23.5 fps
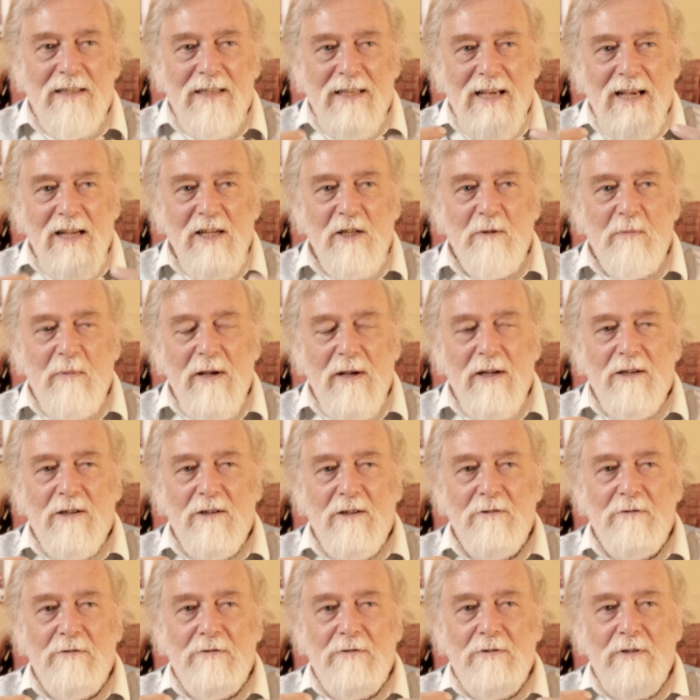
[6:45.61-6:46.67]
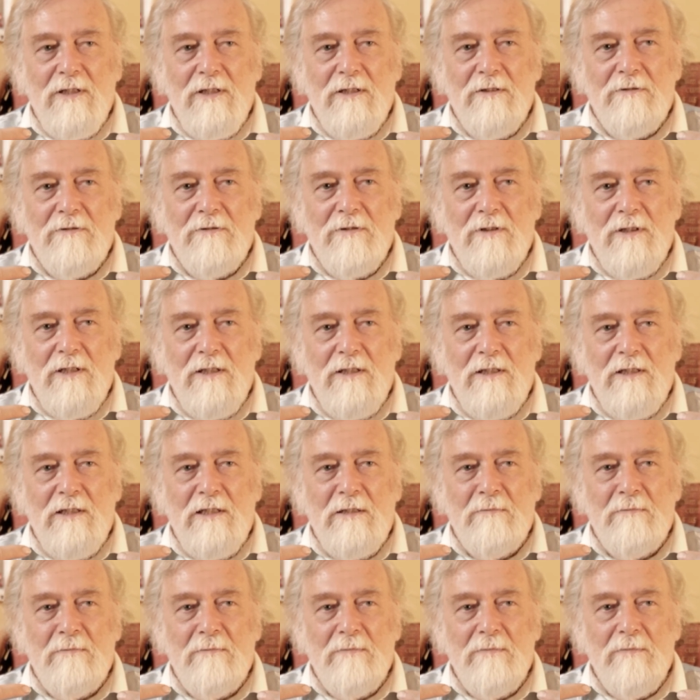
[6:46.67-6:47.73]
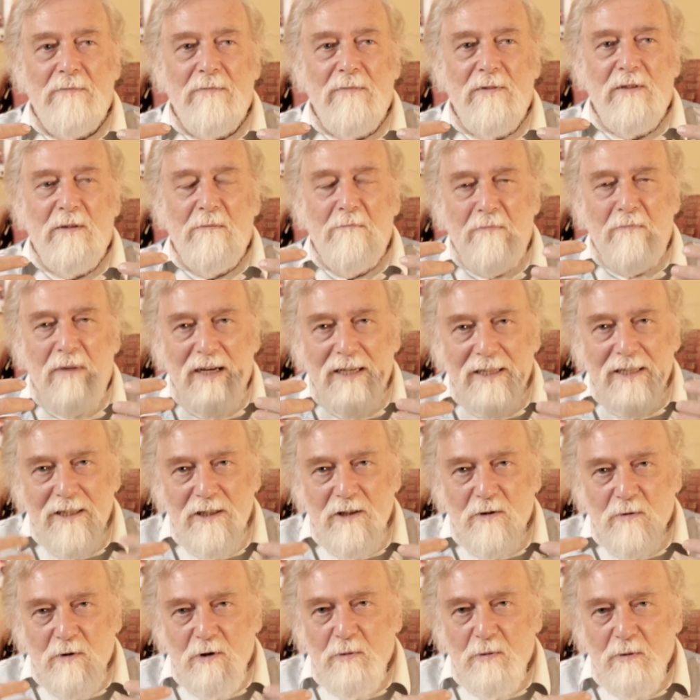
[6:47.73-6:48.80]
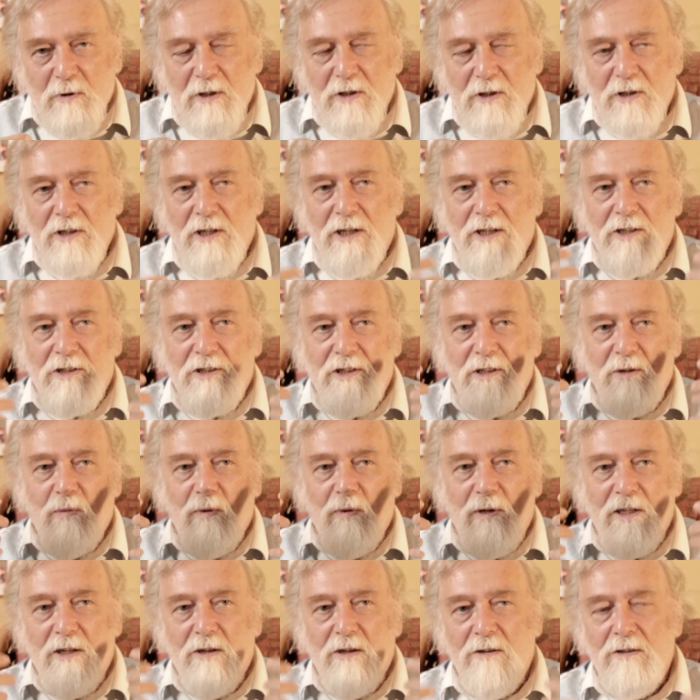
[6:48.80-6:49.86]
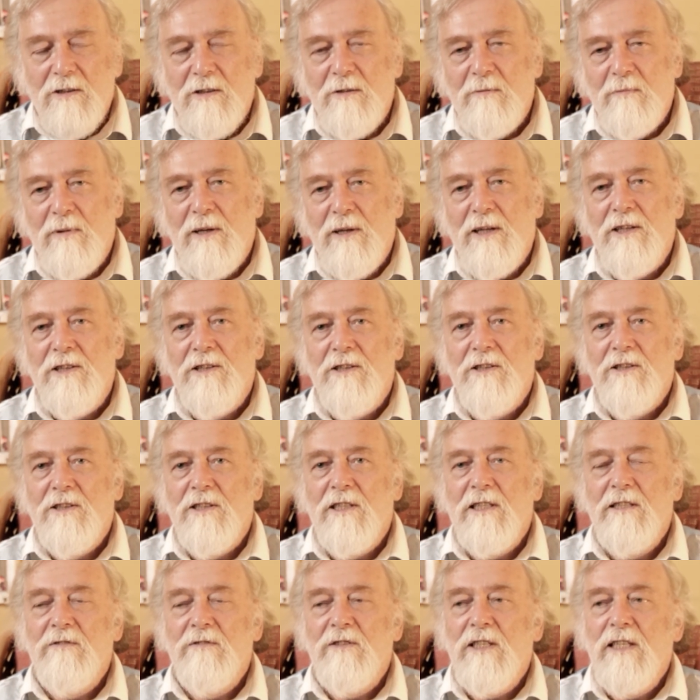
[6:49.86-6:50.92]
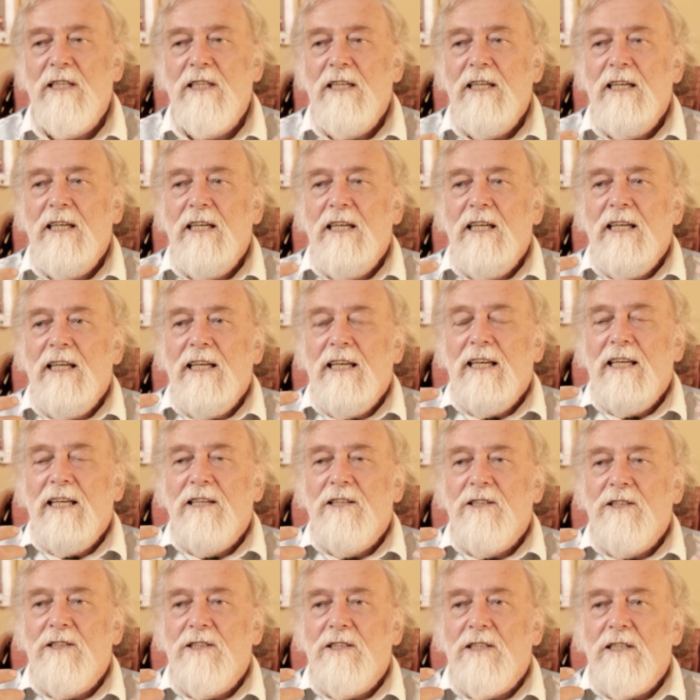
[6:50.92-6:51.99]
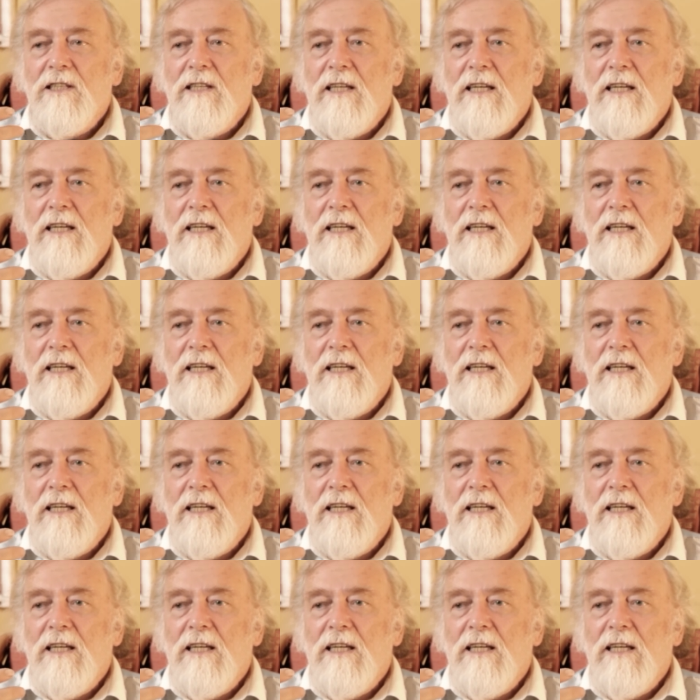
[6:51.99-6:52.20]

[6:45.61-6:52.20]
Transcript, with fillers: aspect of the mind which we're discussing when contemplation is given is